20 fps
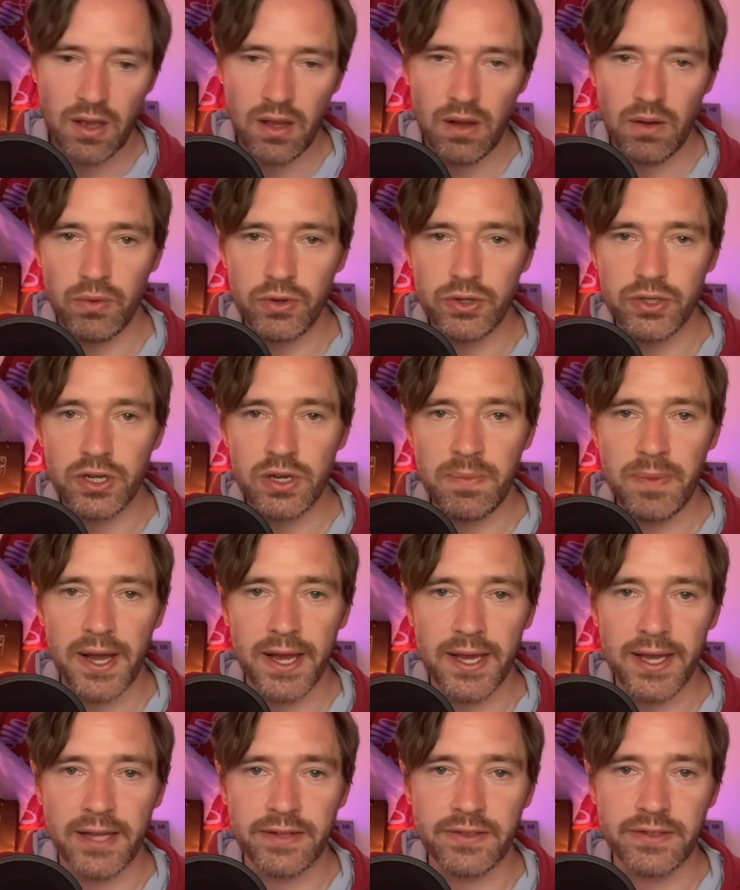Would you bet
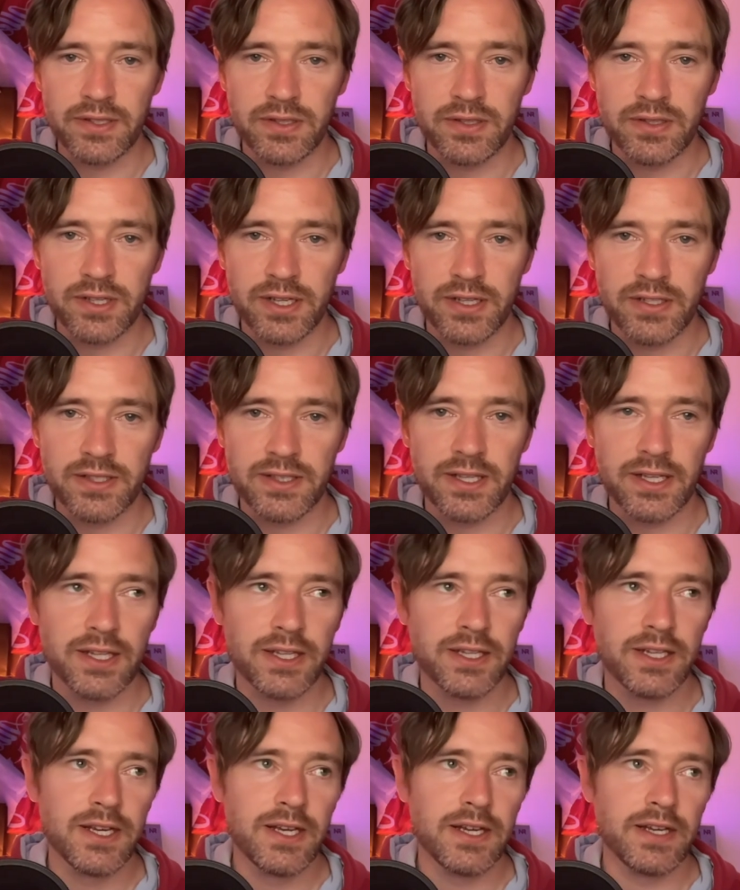against us? As the
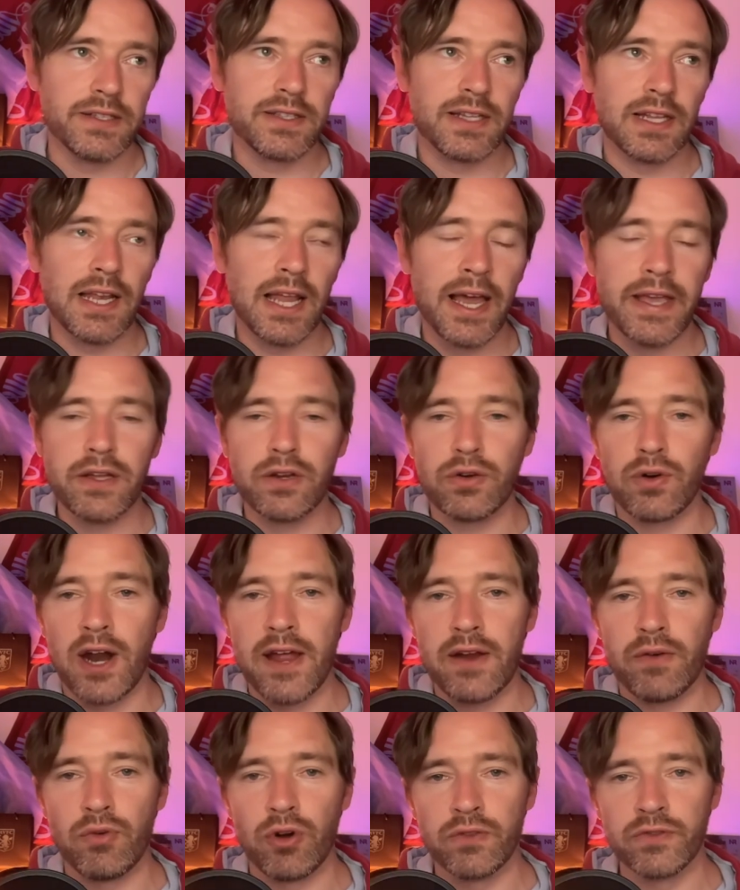late, great
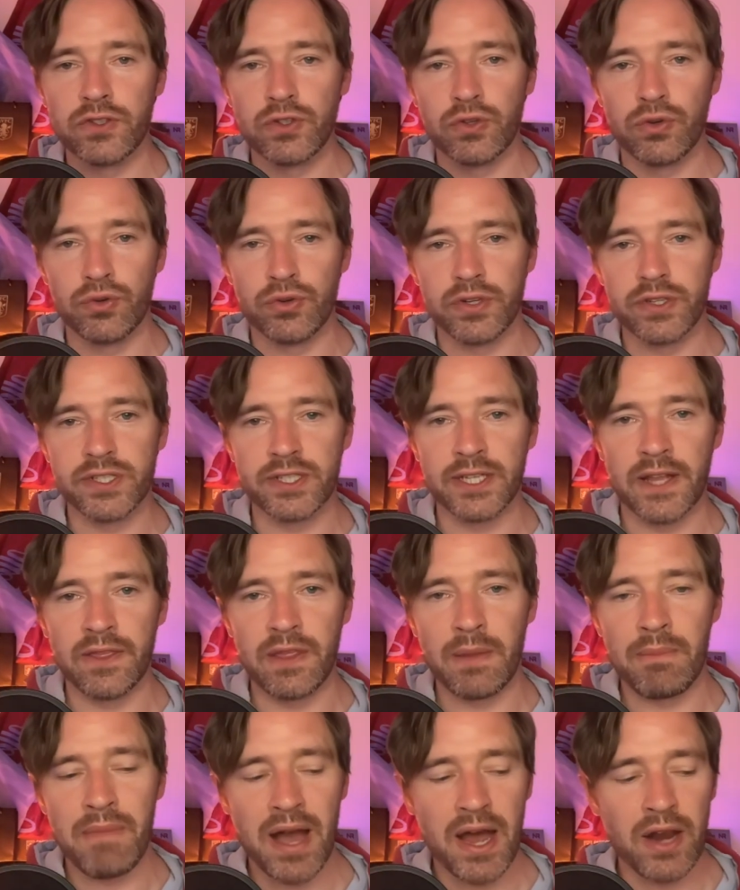Ron Saunders said, the
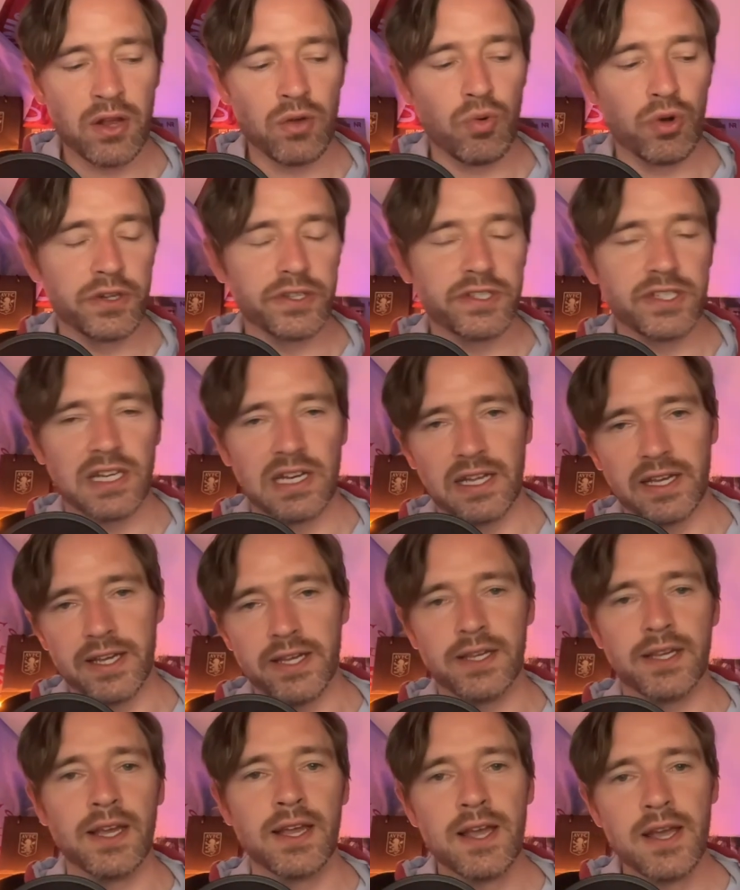man who won us a
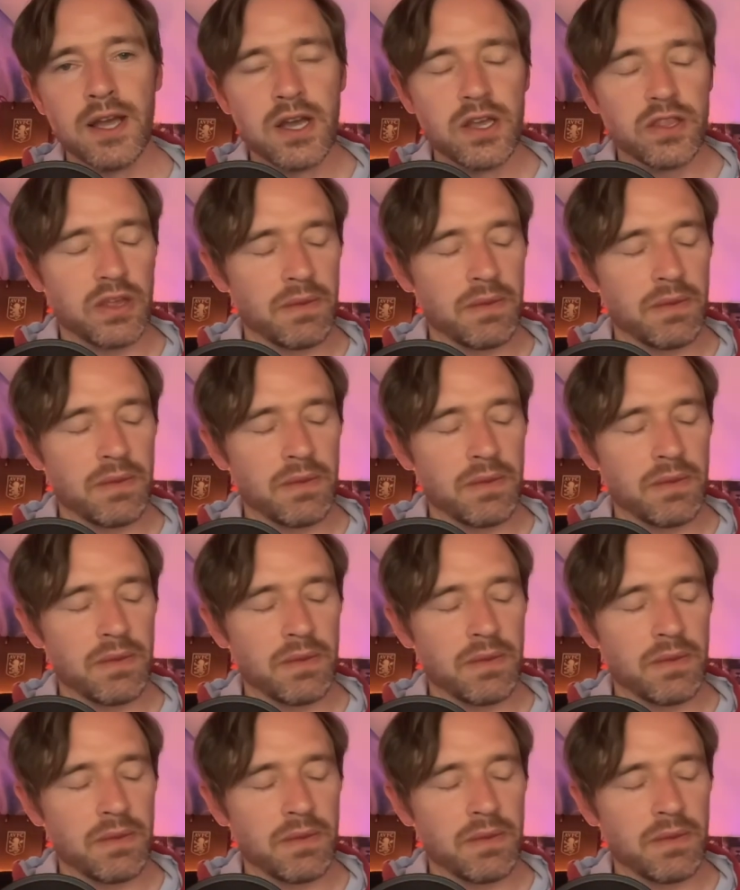league, the